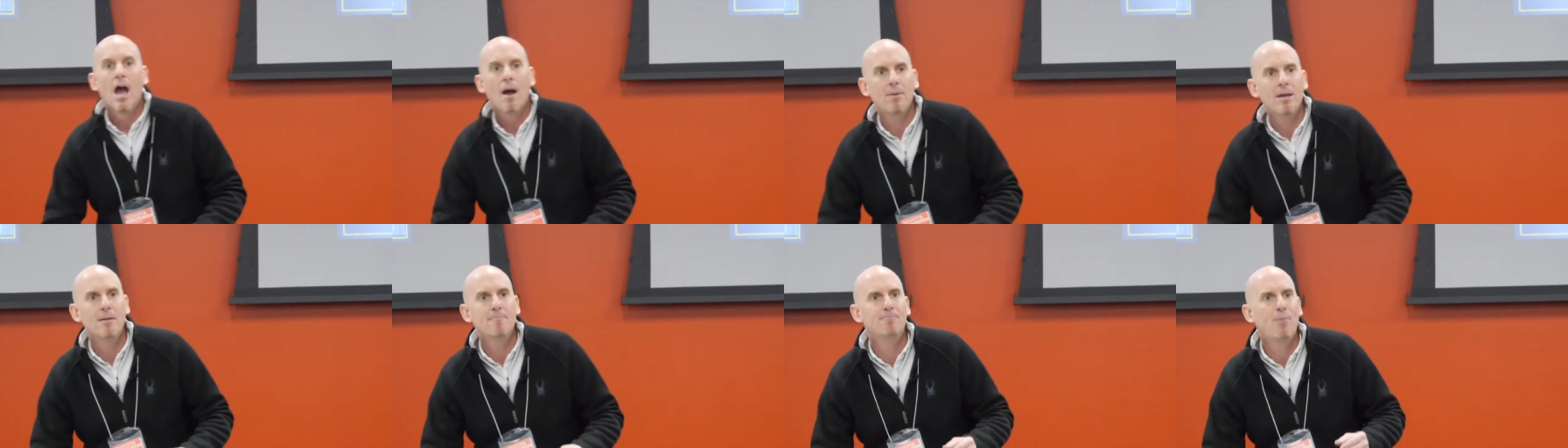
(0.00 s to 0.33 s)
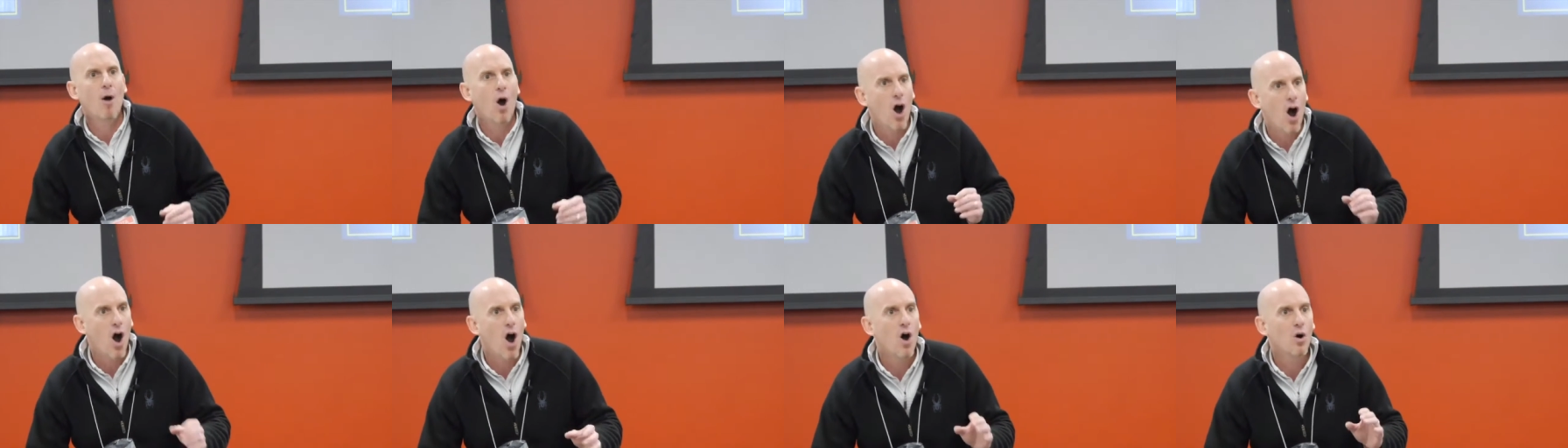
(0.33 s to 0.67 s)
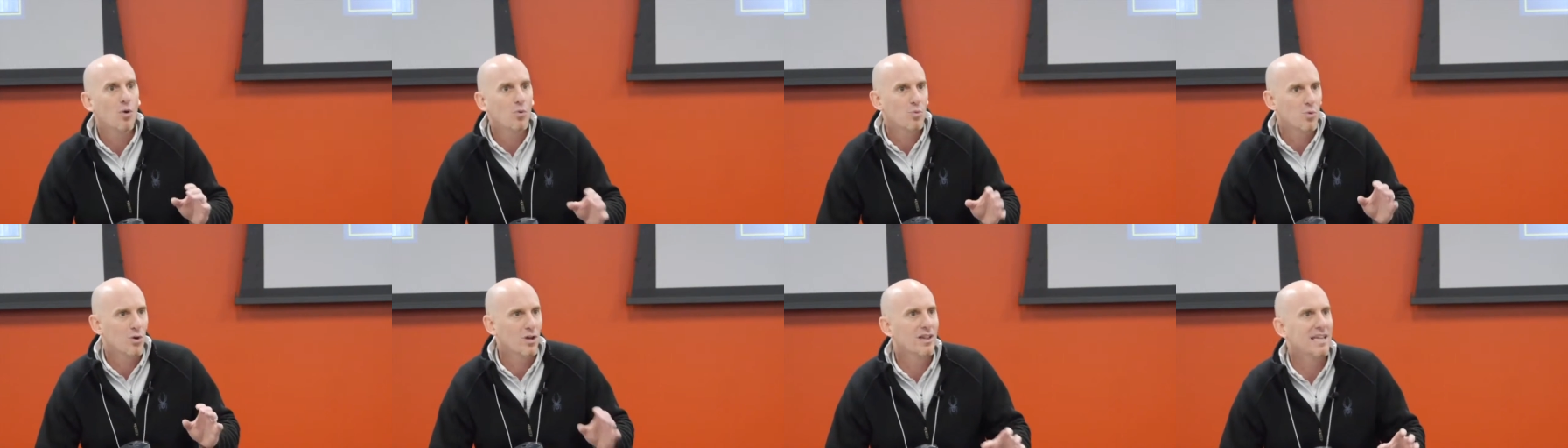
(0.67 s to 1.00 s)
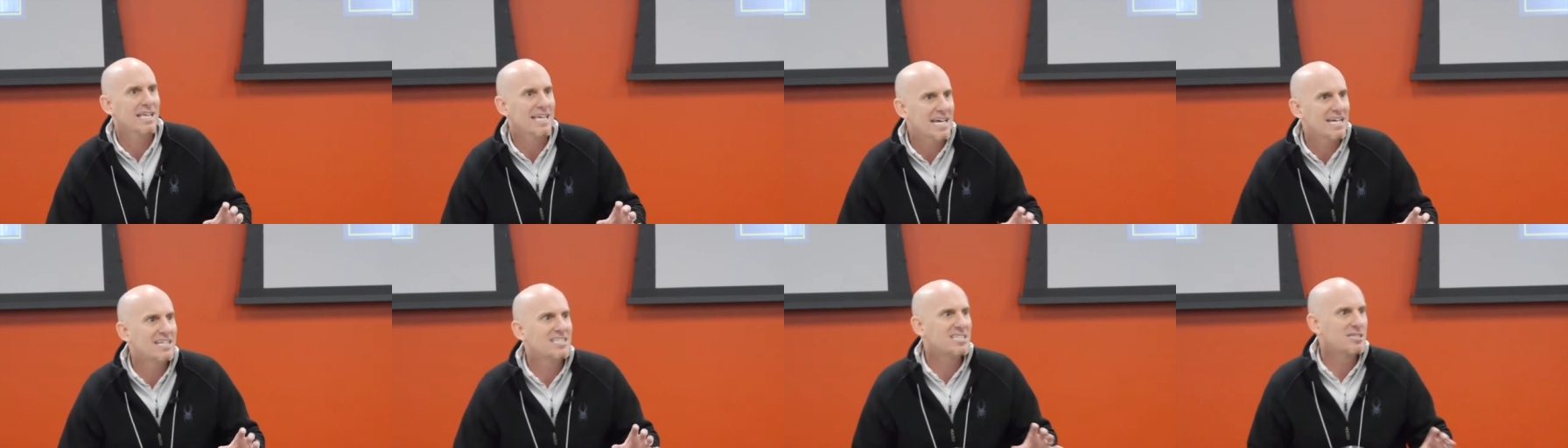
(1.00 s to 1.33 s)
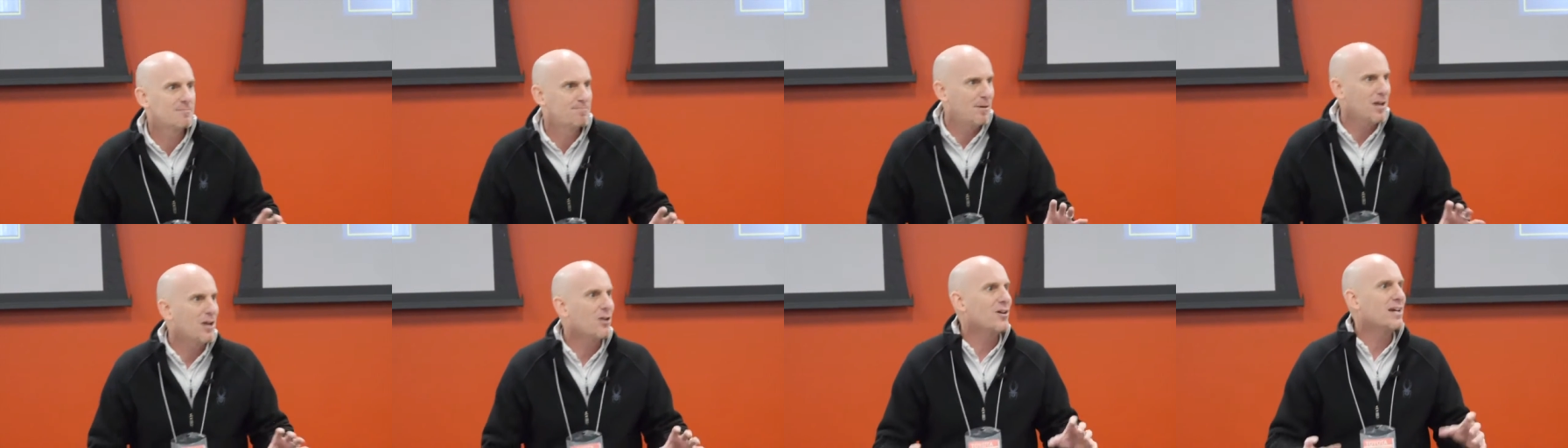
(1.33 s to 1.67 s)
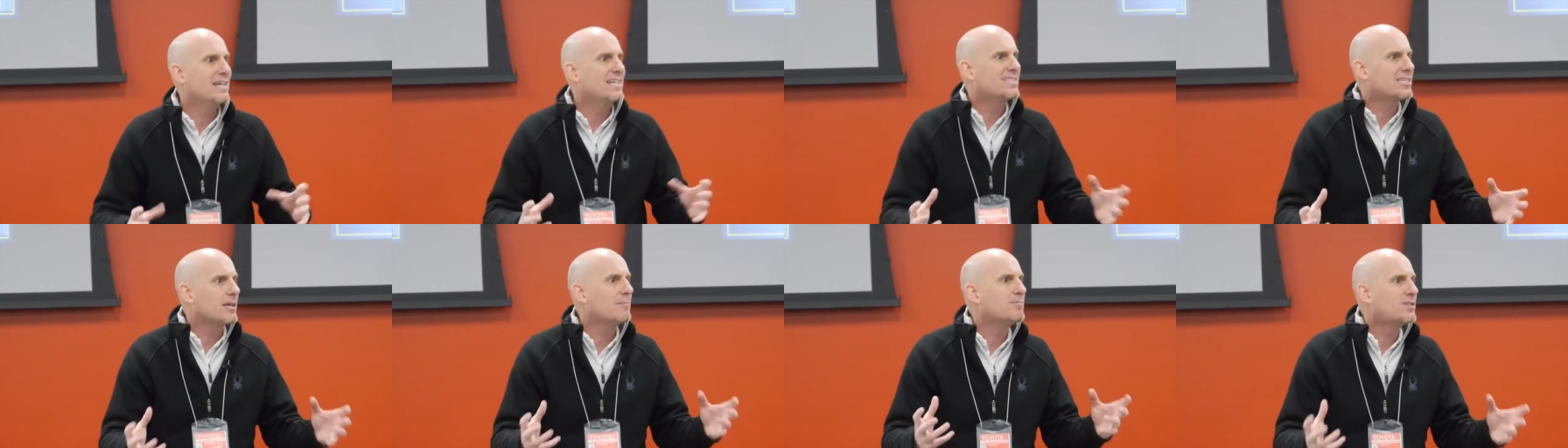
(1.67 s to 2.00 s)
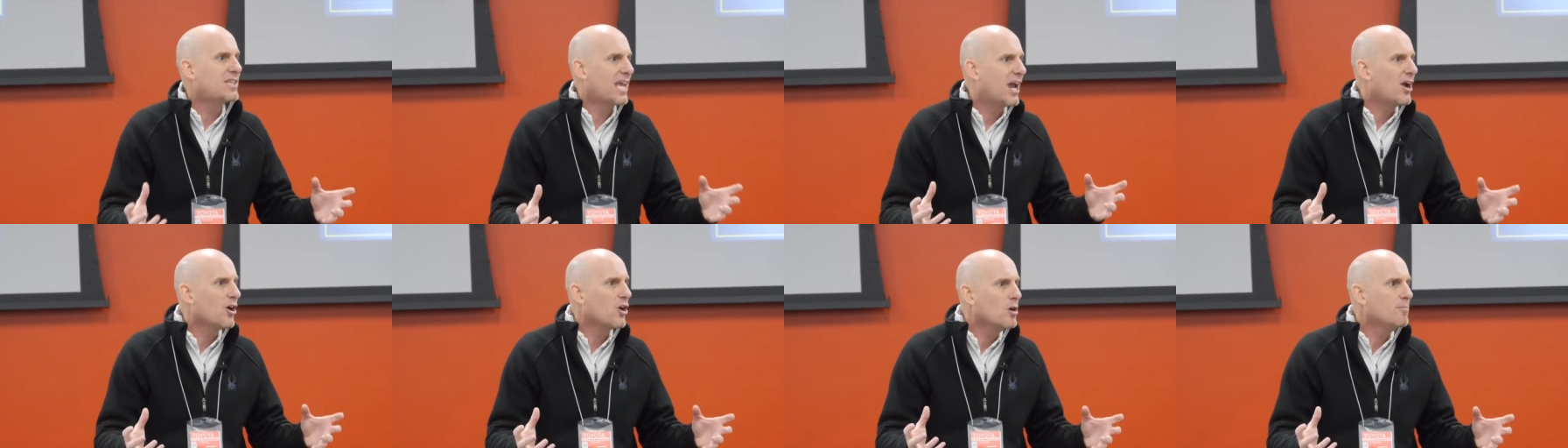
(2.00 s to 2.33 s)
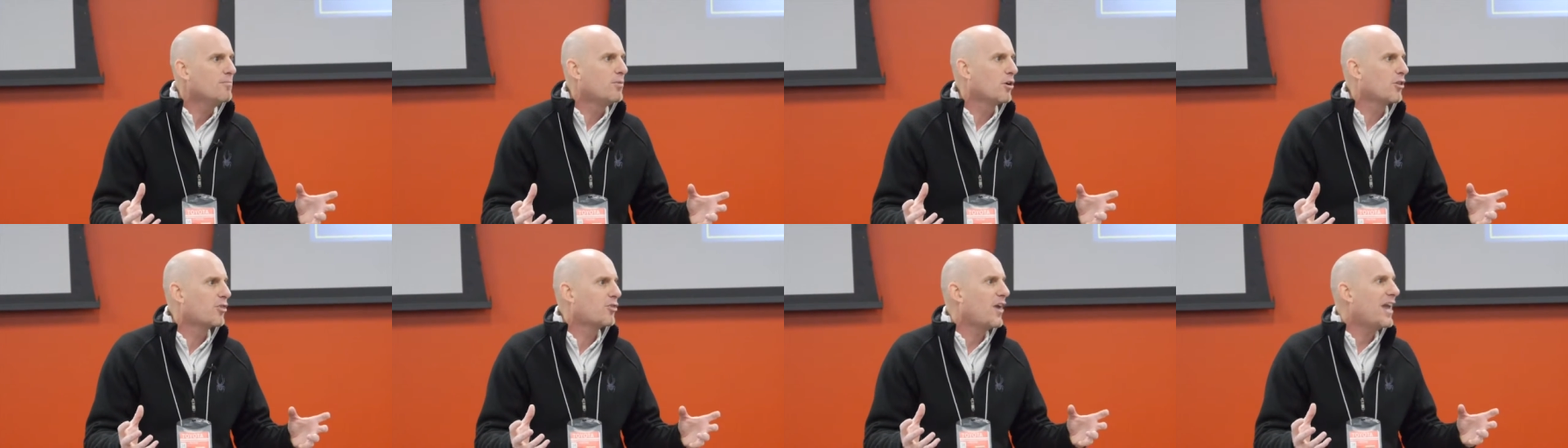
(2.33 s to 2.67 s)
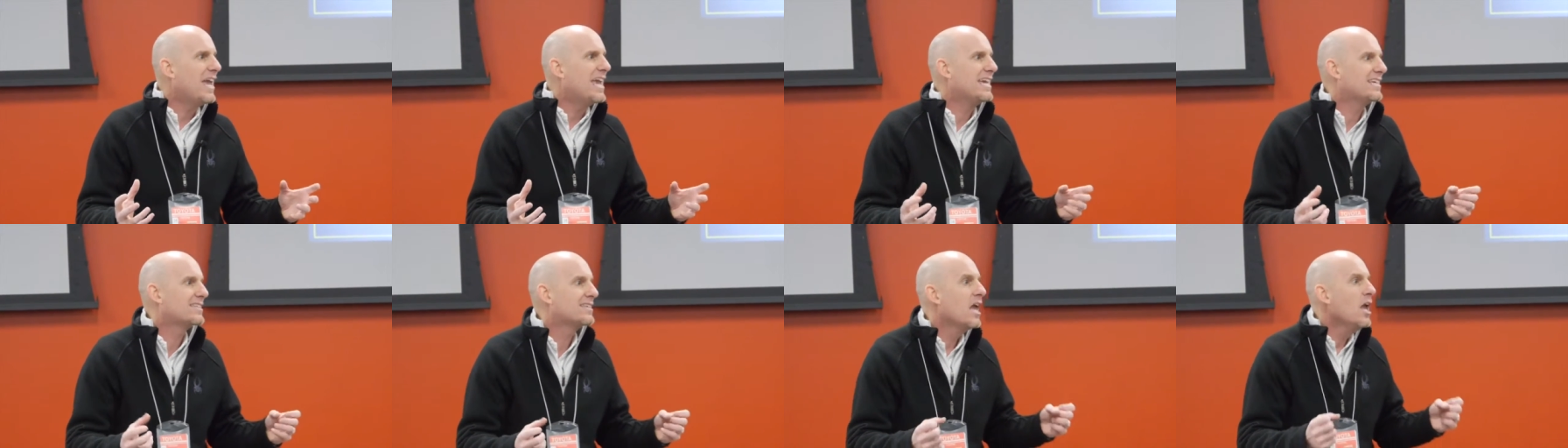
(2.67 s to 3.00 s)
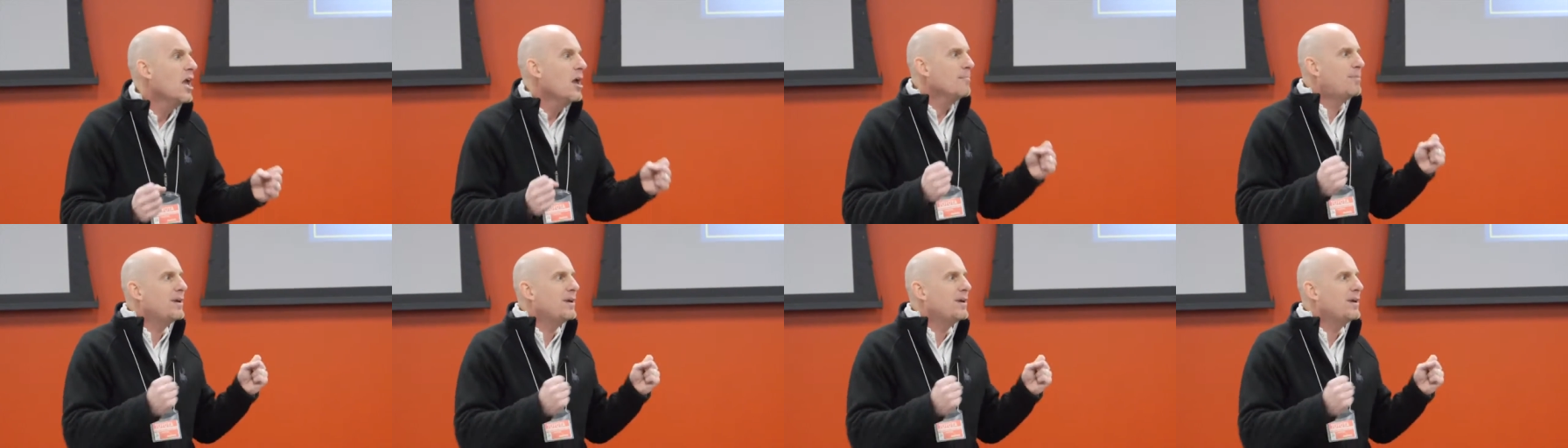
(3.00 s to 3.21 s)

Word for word: I mean, Paul really experienced some terrible things,